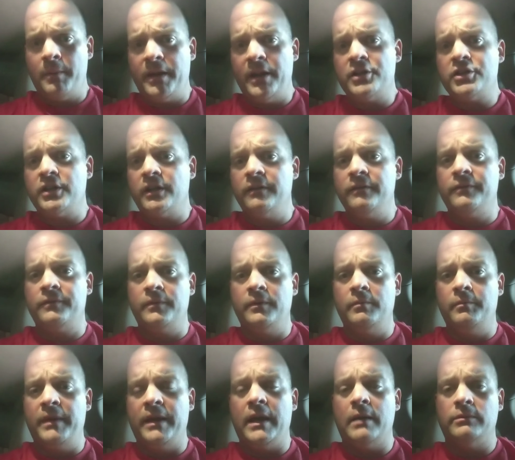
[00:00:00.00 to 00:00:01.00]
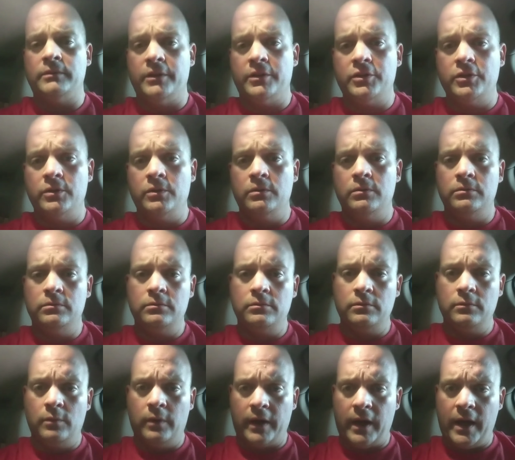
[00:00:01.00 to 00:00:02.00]
combination of being able to do
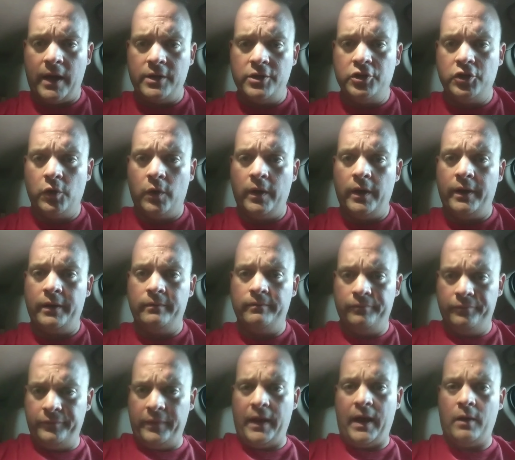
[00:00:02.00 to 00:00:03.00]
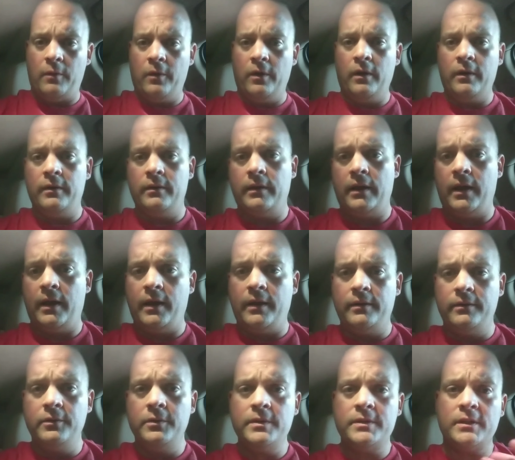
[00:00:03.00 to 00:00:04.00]
what I enjoy at work
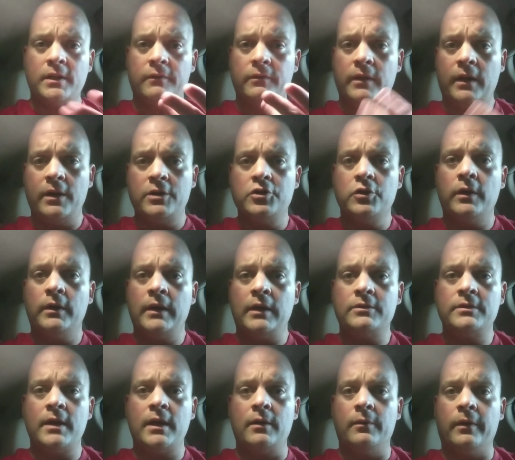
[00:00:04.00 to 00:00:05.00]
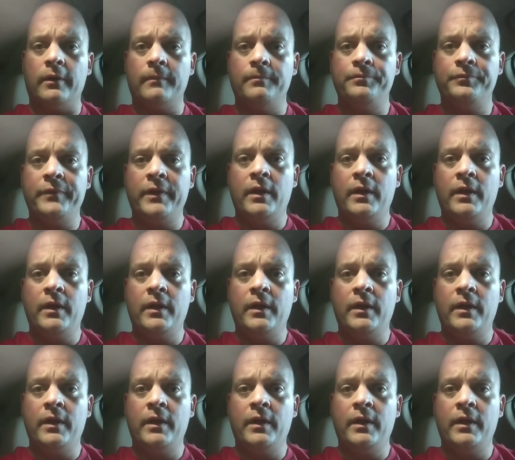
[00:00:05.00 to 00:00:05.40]
and doing stuff that I enjoy outside of work.